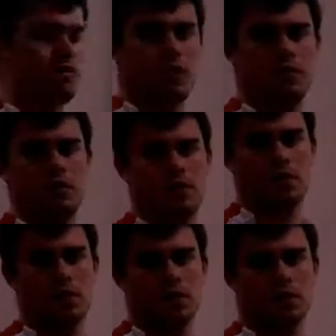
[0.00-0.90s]
There is
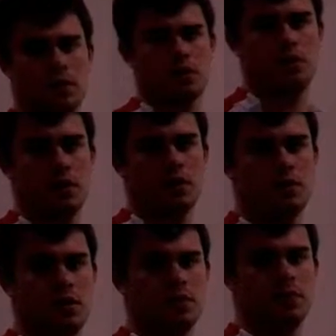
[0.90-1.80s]
an
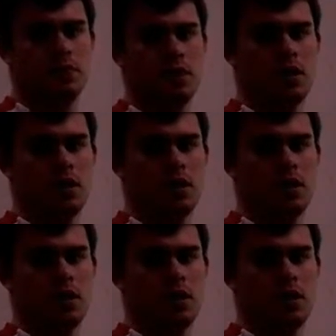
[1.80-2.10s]
association